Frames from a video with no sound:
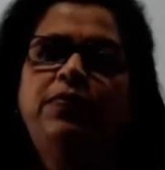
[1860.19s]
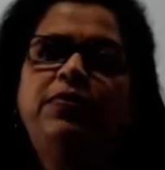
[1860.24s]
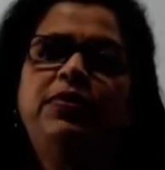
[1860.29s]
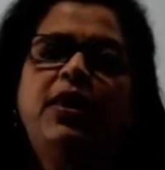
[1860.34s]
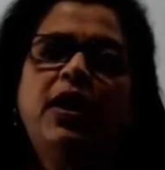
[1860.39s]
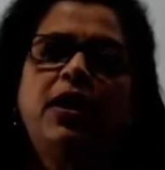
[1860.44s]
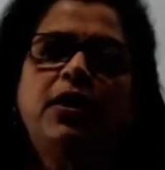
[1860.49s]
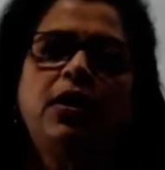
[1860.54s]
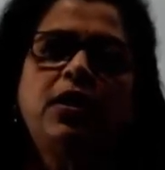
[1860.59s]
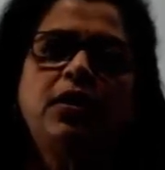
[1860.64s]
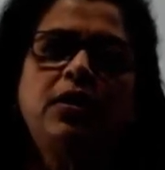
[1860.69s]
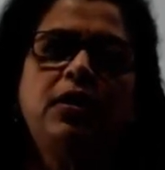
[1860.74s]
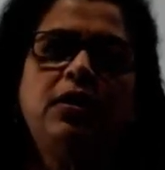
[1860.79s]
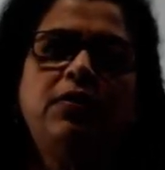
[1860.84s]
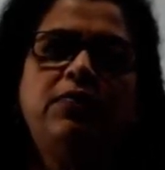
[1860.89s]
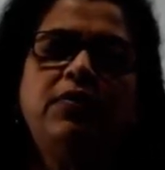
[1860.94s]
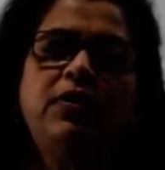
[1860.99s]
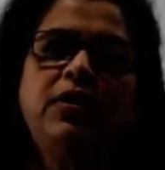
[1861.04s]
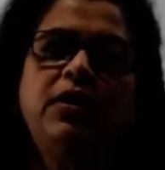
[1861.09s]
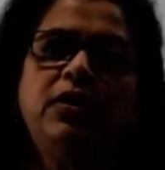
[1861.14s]
that are
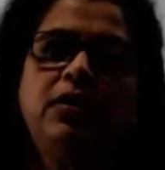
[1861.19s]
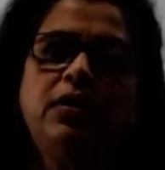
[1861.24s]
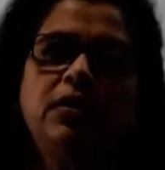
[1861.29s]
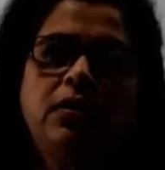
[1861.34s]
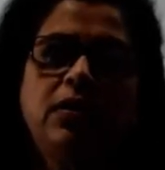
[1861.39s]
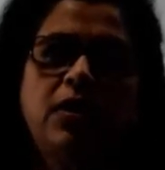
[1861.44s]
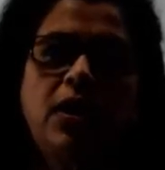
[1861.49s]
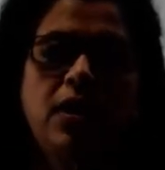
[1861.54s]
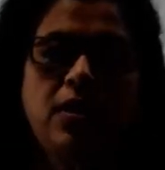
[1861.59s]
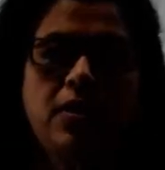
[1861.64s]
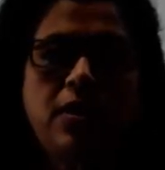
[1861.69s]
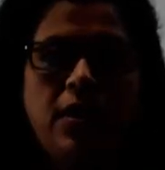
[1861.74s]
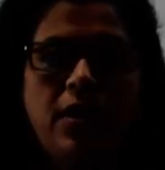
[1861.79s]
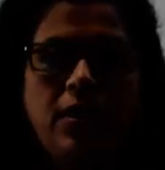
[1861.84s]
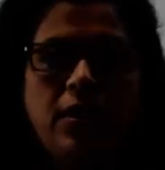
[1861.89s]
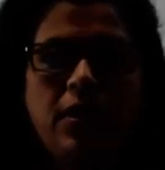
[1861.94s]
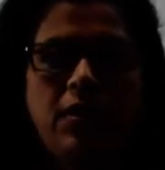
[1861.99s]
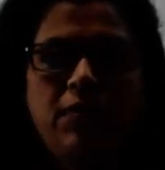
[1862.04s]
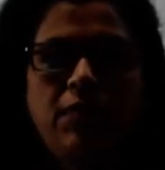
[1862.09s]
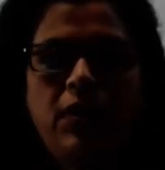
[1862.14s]
given
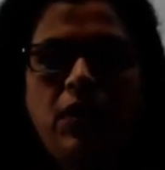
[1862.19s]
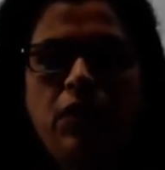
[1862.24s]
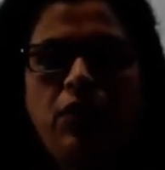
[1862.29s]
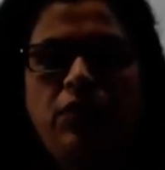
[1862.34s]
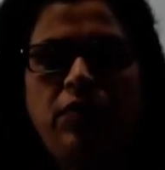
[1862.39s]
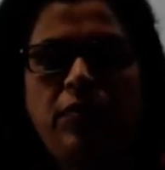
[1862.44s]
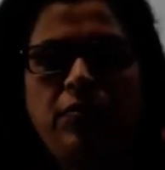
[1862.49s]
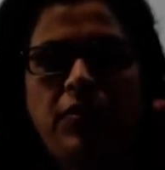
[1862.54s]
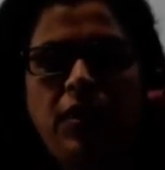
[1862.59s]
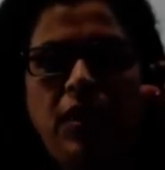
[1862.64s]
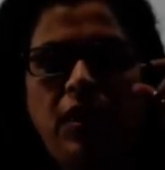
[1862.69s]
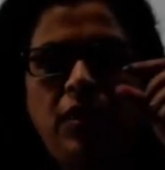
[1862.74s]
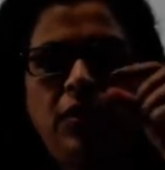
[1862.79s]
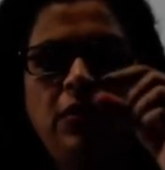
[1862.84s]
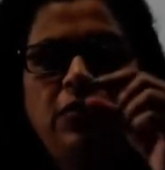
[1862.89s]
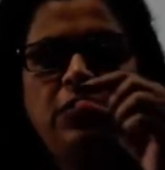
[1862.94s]
out from the